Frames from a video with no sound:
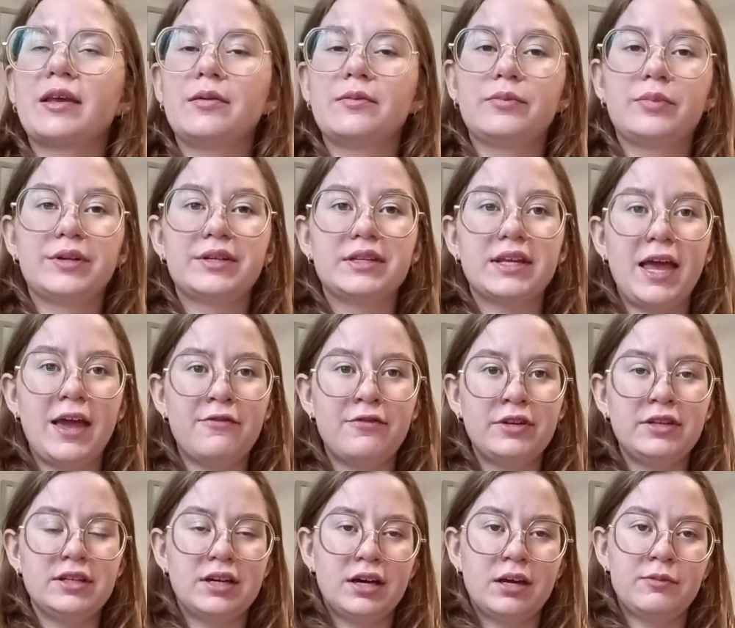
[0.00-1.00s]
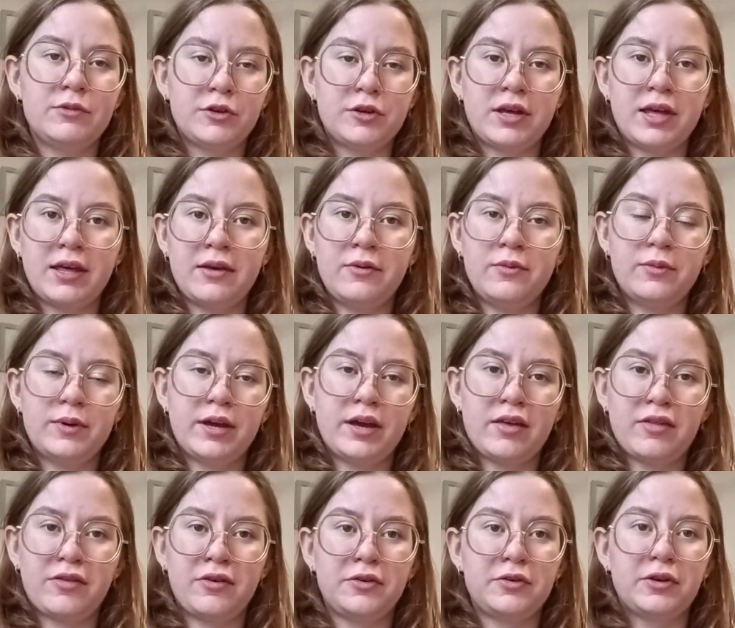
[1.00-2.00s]
But every time today where I
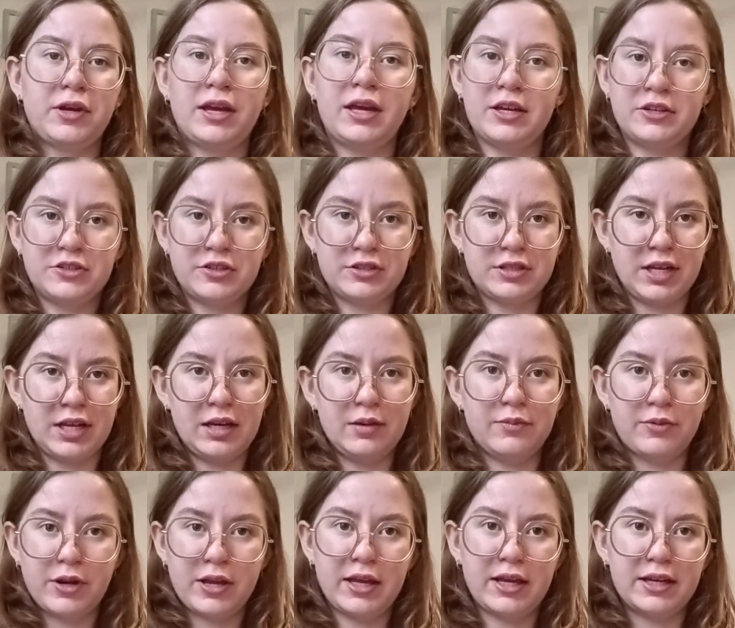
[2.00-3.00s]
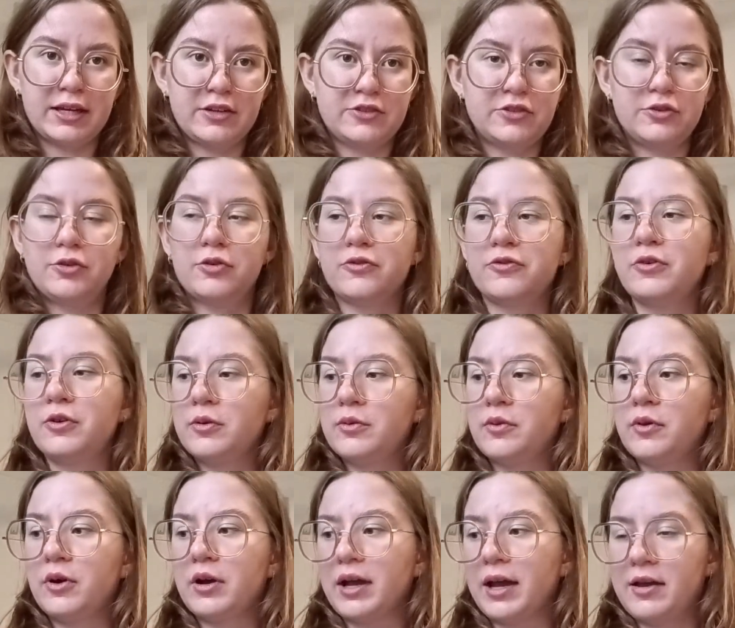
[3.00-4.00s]
thought, okay, I should take a break and I should go for a
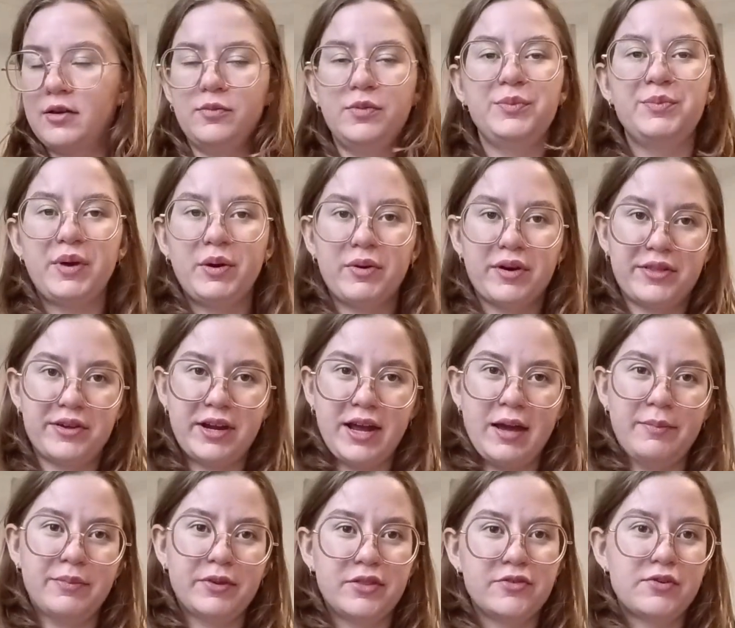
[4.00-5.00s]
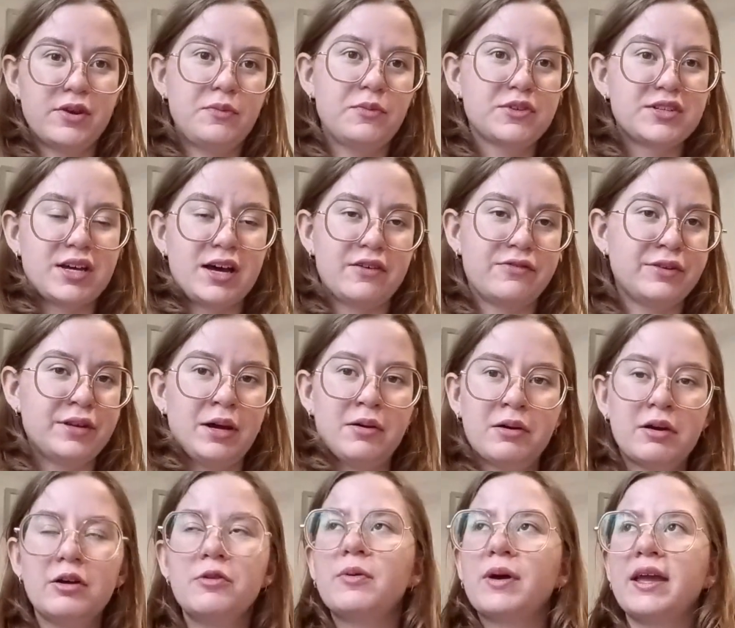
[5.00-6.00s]
walk, I opened my weather app and the rain was half an
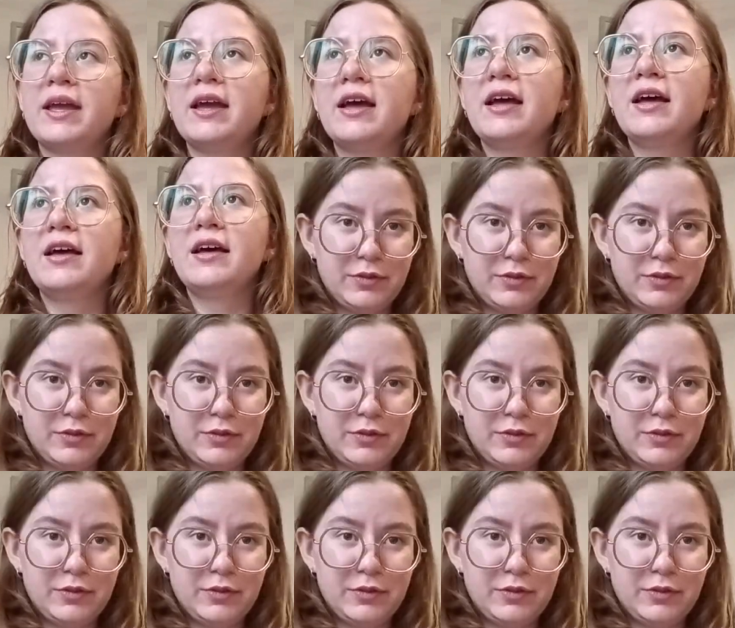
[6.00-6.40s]
hour away.